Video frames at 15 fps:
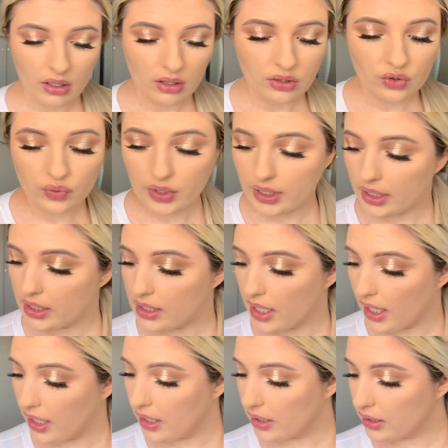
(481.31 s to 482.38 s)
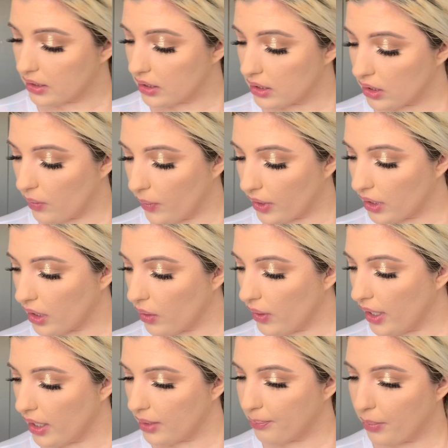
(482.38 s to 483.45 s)
It's really intense, so we're gonna go
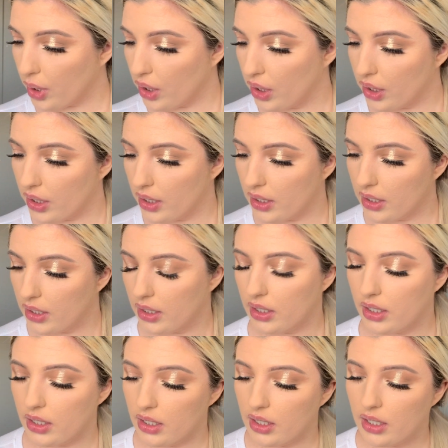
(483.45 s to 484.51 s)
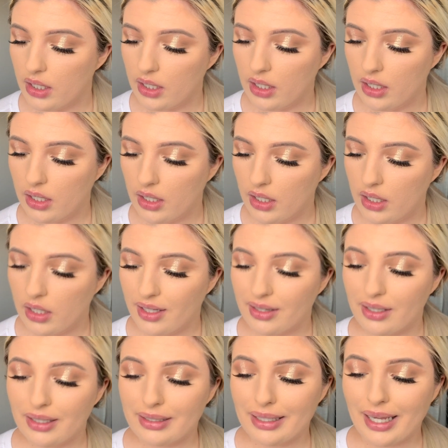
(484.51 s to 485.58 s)
ahead and put
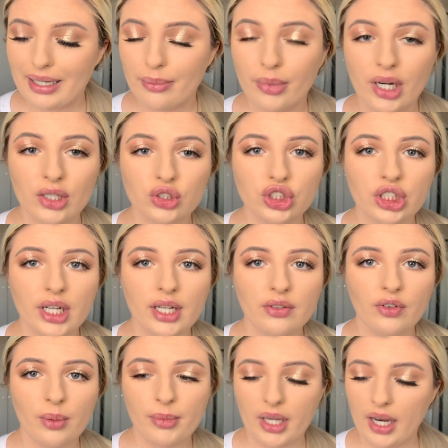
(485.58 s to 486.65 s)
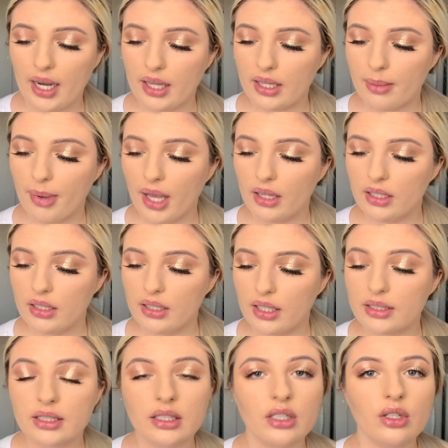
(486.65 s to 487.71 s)
the light brown shade from the Kylie palette
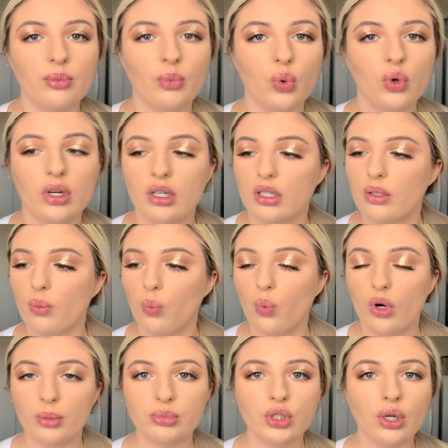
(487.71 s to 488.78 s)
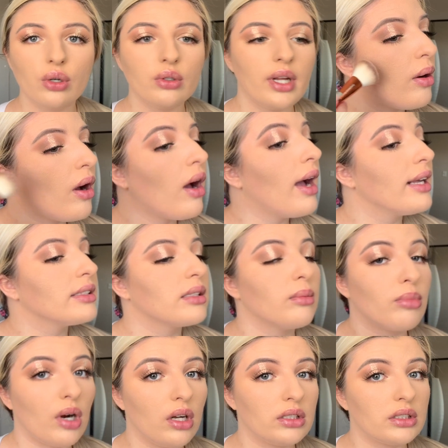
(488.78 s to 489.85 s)
that's a little more warm tone as the
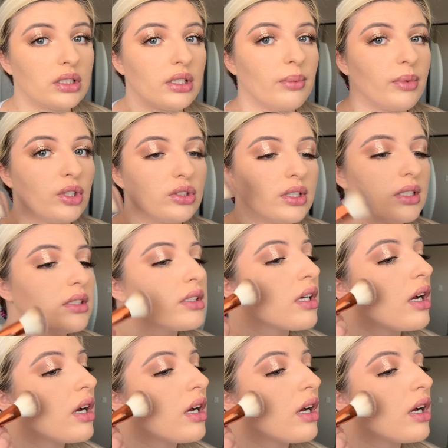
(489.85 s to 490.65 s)
bronzer, and we use this to